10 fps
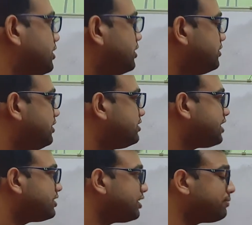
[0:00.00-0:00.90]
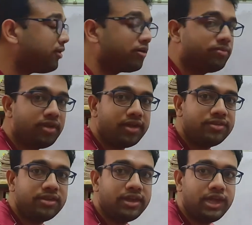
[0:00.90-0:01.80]
These are the
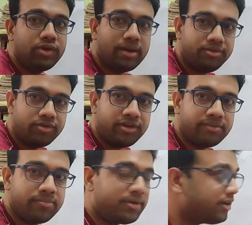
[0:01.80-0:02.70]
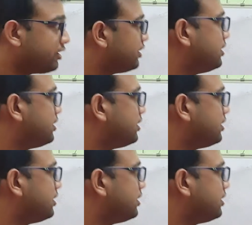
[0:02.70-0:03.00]
formulas you have to remember,